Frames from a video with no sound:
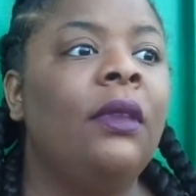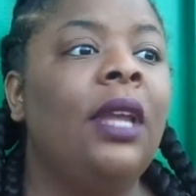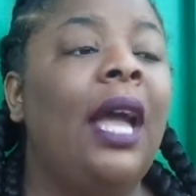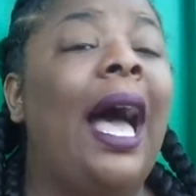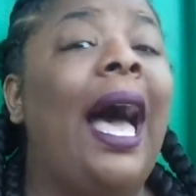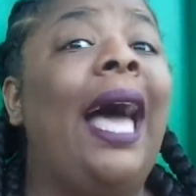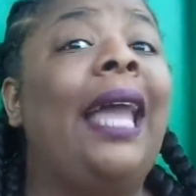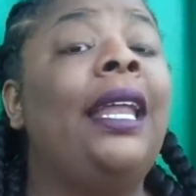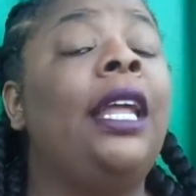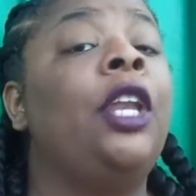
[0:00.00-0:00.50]

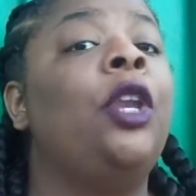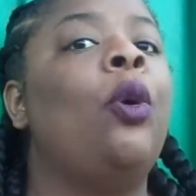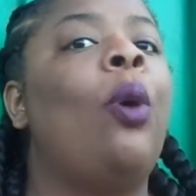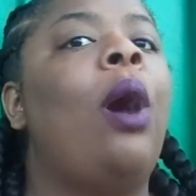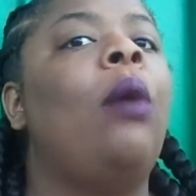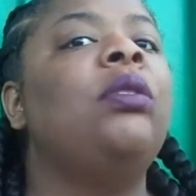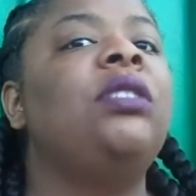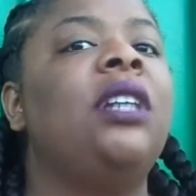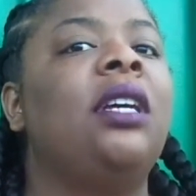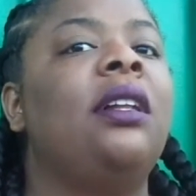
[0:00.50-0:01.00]
I didn't know I
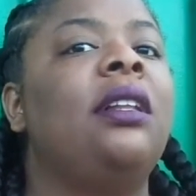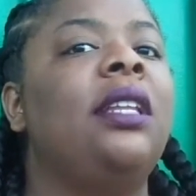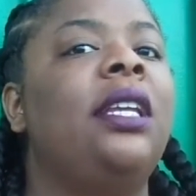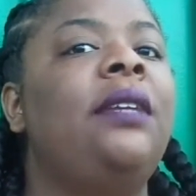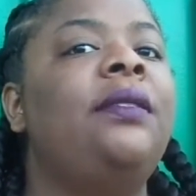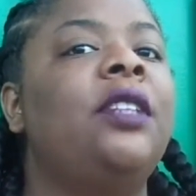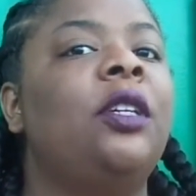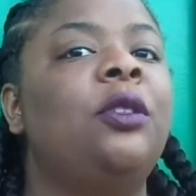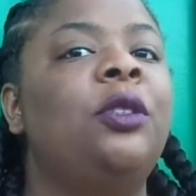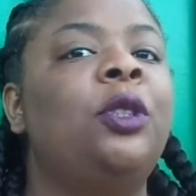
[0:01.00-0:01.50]
was going to
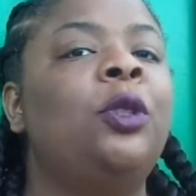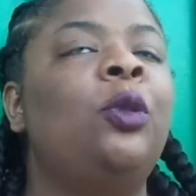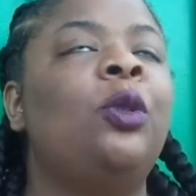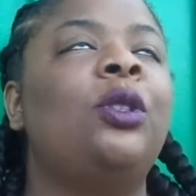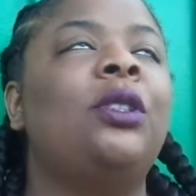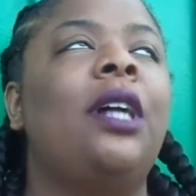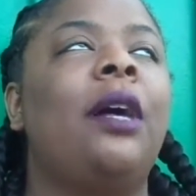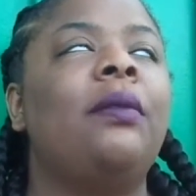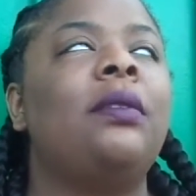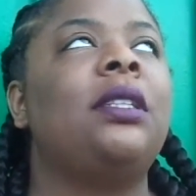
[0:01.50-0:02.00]
leave so soon,
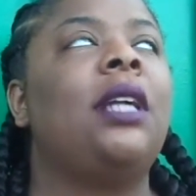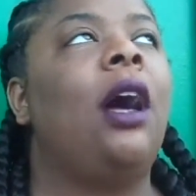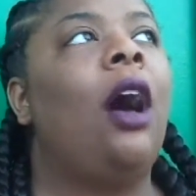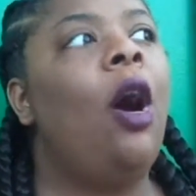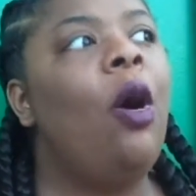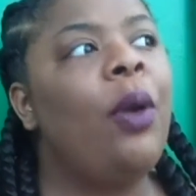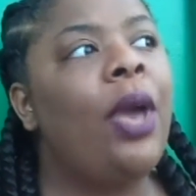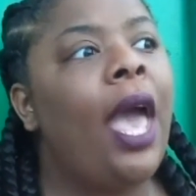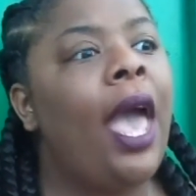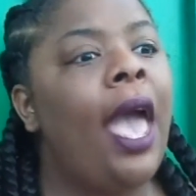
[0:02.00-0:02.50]
because I was like,
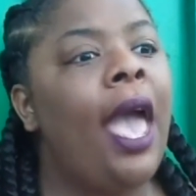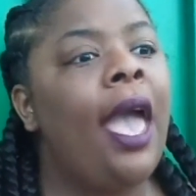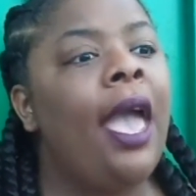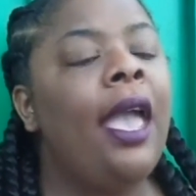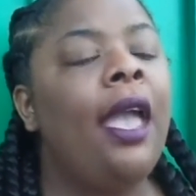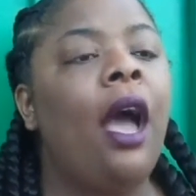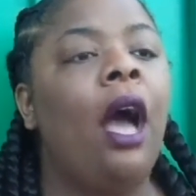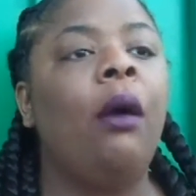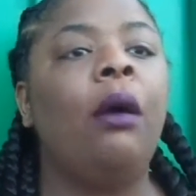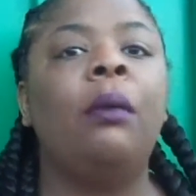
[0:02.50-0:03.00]
okay,
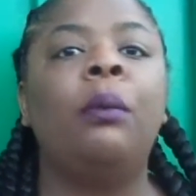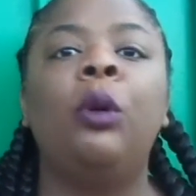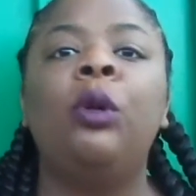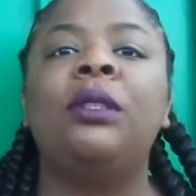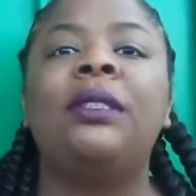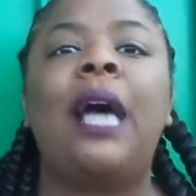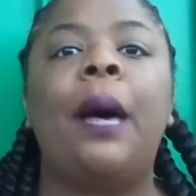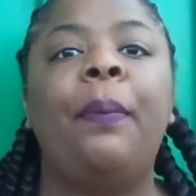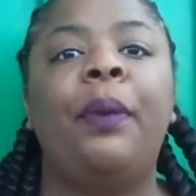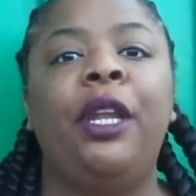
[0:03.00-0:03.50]
I'm going to move
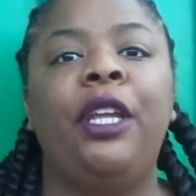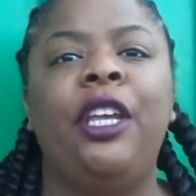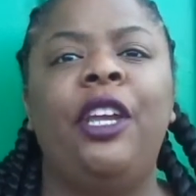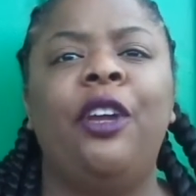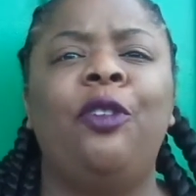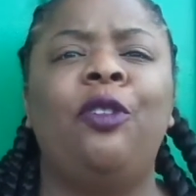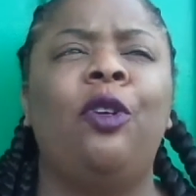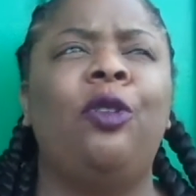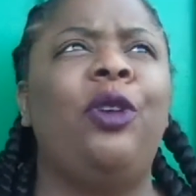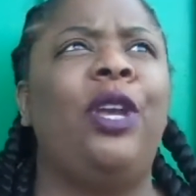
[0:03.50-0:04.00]
the top of the year.
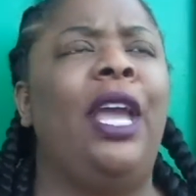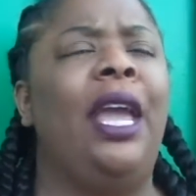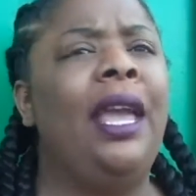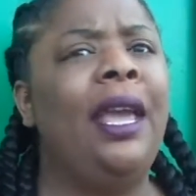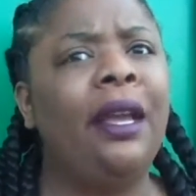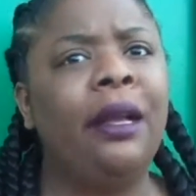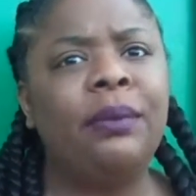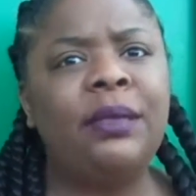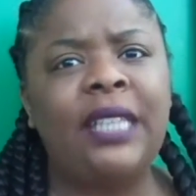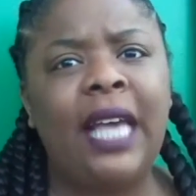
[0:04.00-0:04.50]
You get
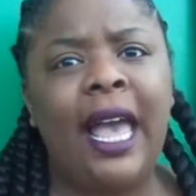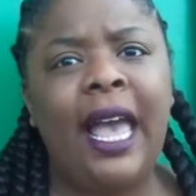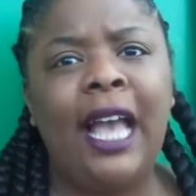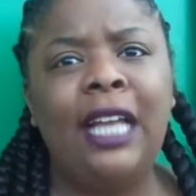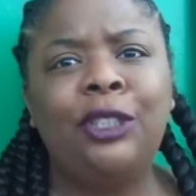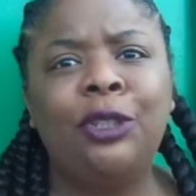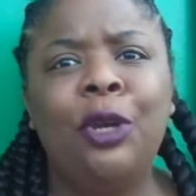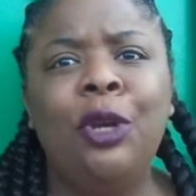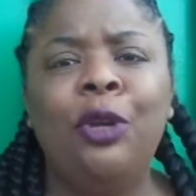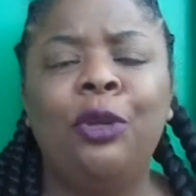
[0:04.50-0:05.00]
income
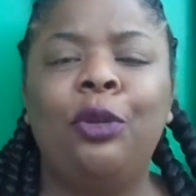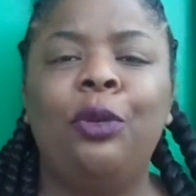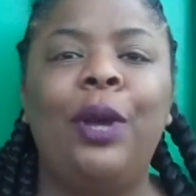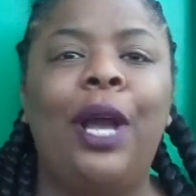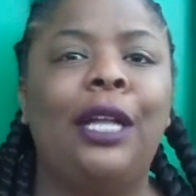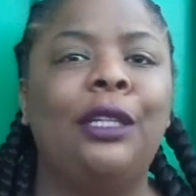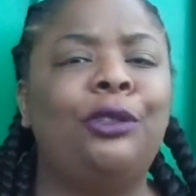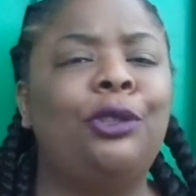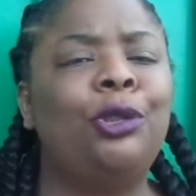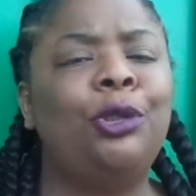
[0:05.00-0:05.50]
tax, you
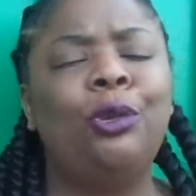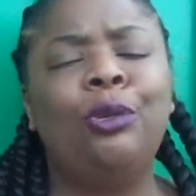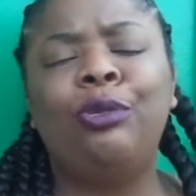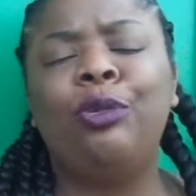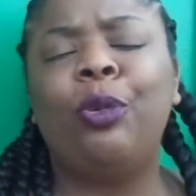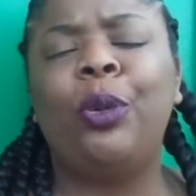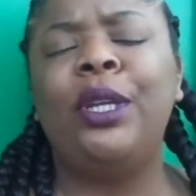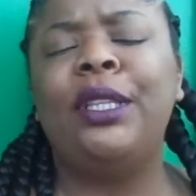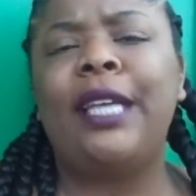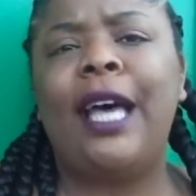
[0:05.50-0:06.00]
got
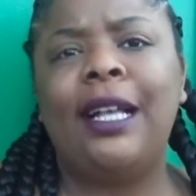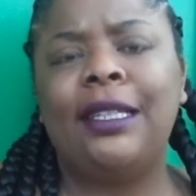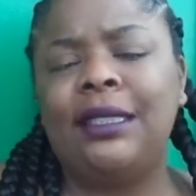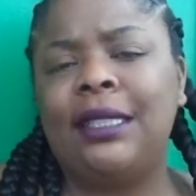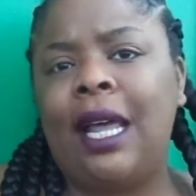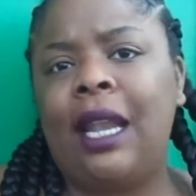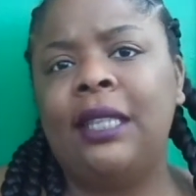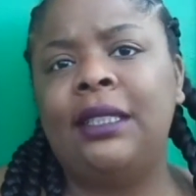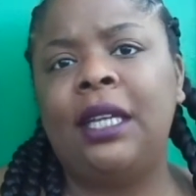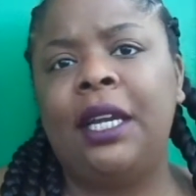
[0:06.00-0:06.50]

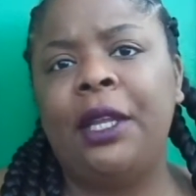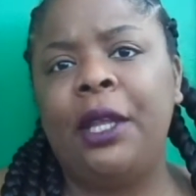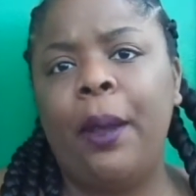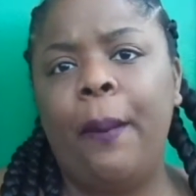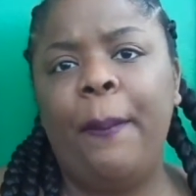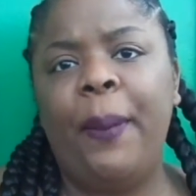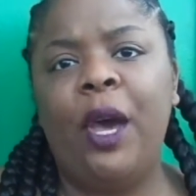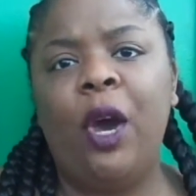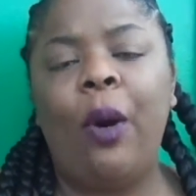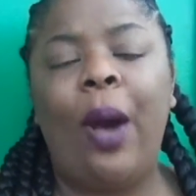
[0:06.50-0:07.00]
$2,000-$3,000 under your
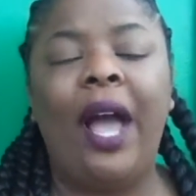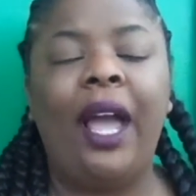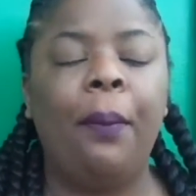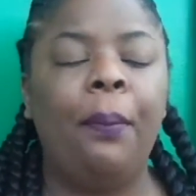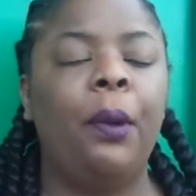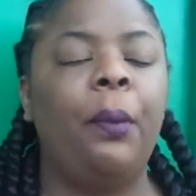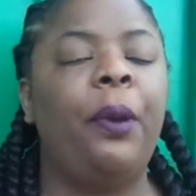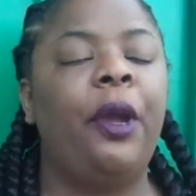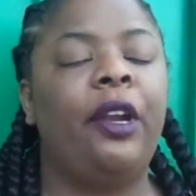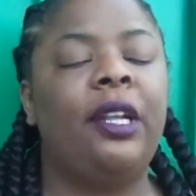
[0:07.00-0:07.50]
belt. I could
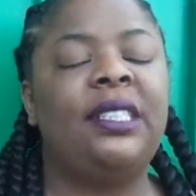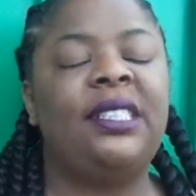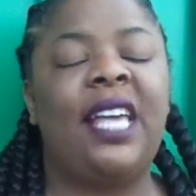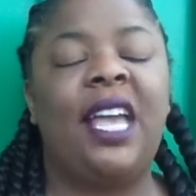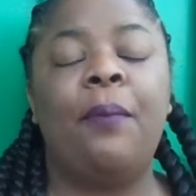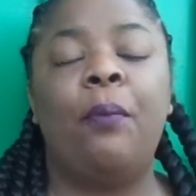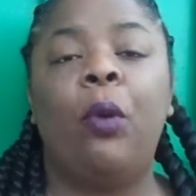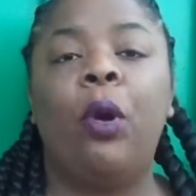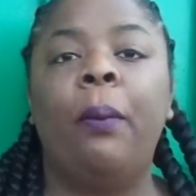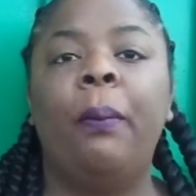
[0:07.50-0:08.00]
prepare to
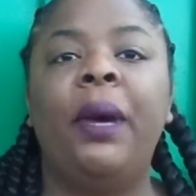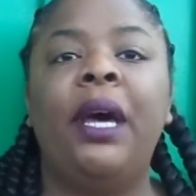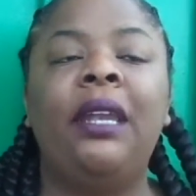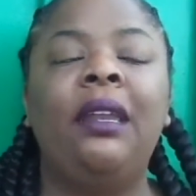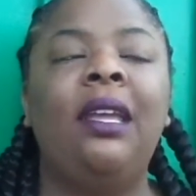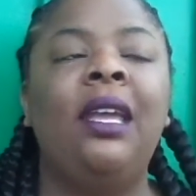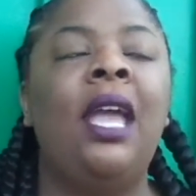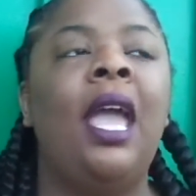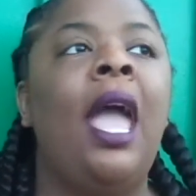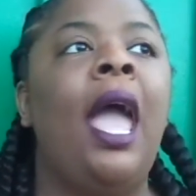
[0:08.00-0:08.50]
save more
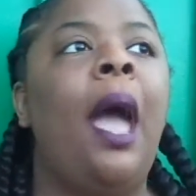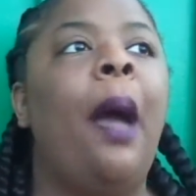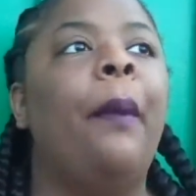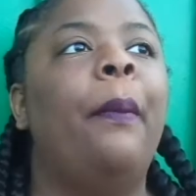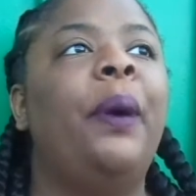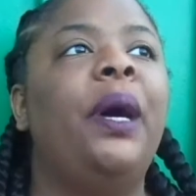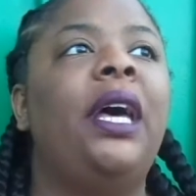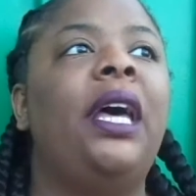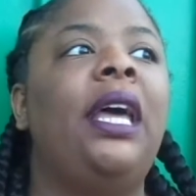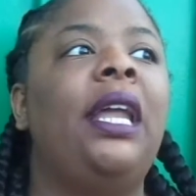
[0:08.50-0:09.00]
money.
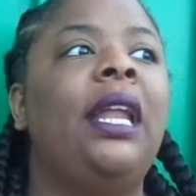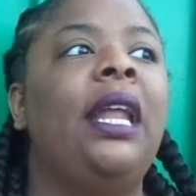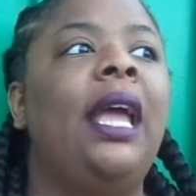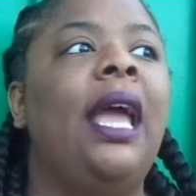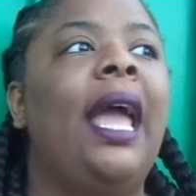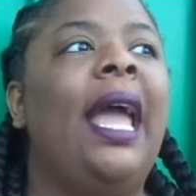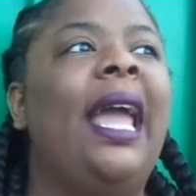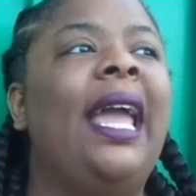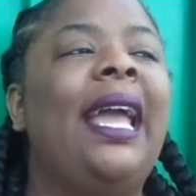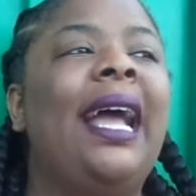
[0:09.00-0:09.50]
But
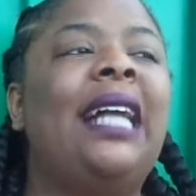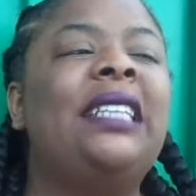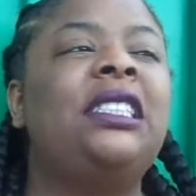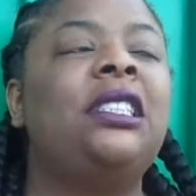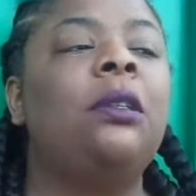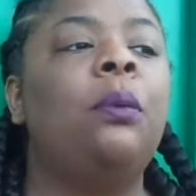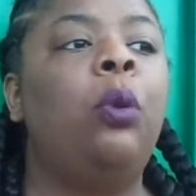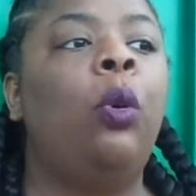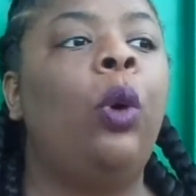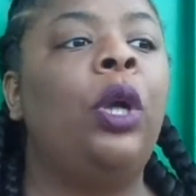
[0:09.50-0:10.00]
it got to
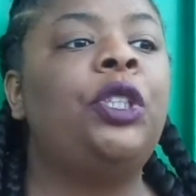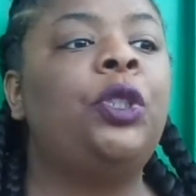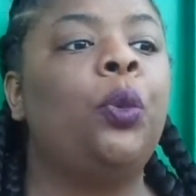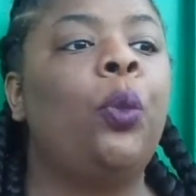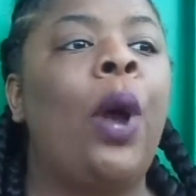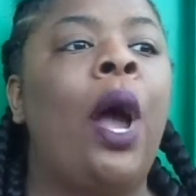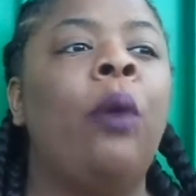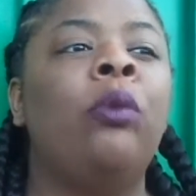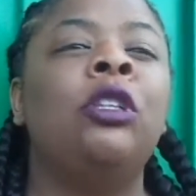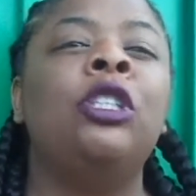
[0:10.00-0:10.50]
the point to
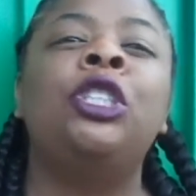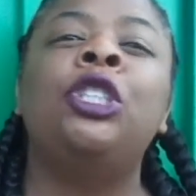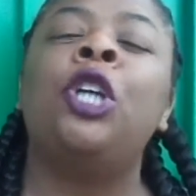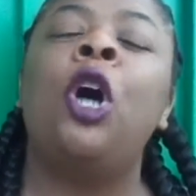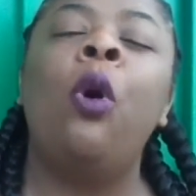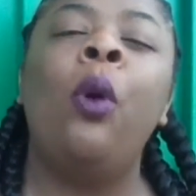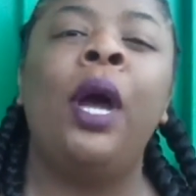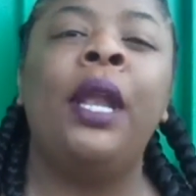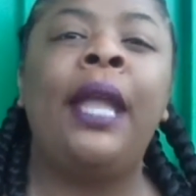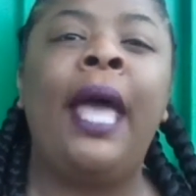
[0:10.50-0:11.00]
where I was
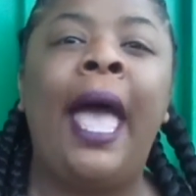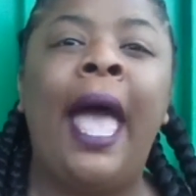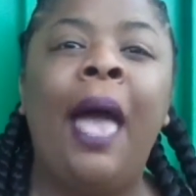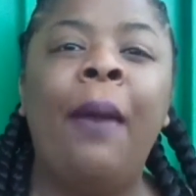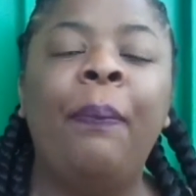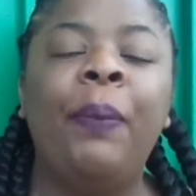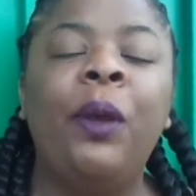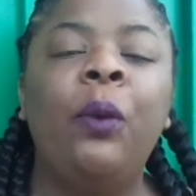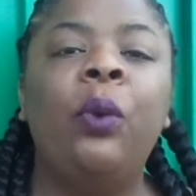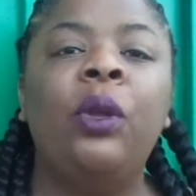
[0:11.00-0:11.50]
so
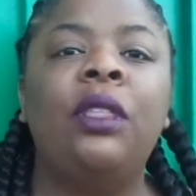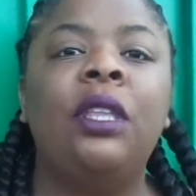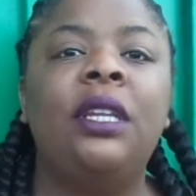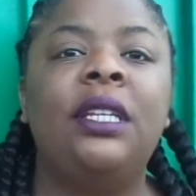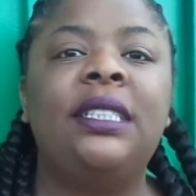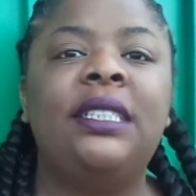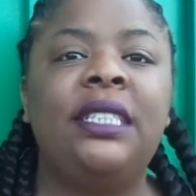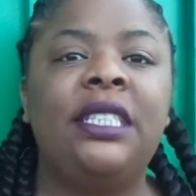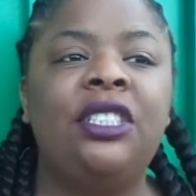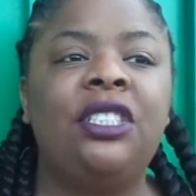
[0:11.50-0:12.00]
unhappy with the
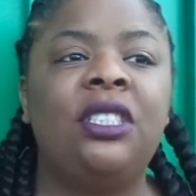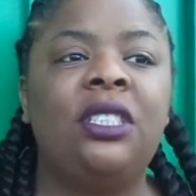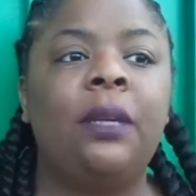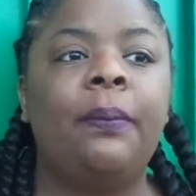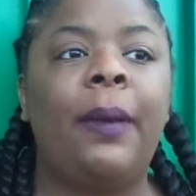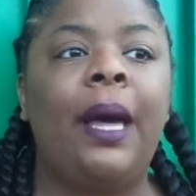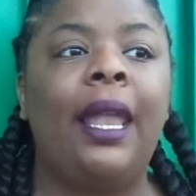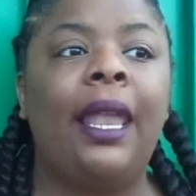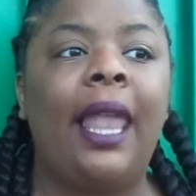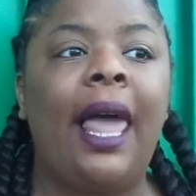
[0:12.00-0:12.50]
decisions in
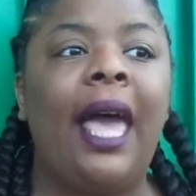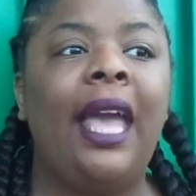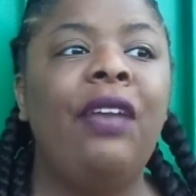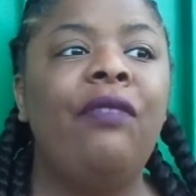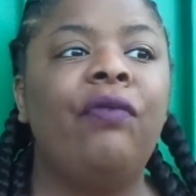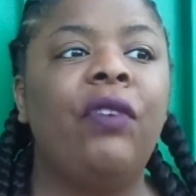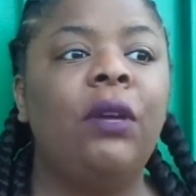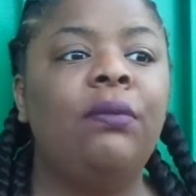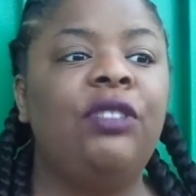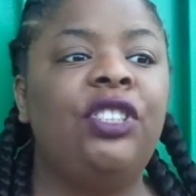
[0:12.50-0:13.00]
my life
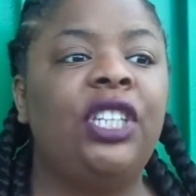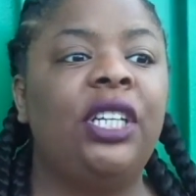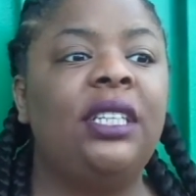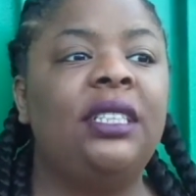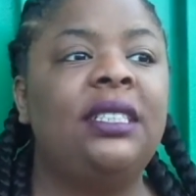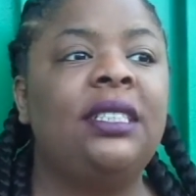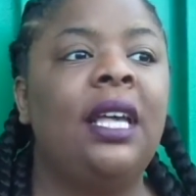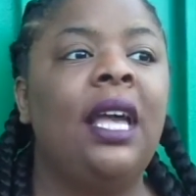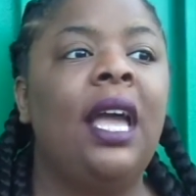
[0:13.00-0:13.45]
of just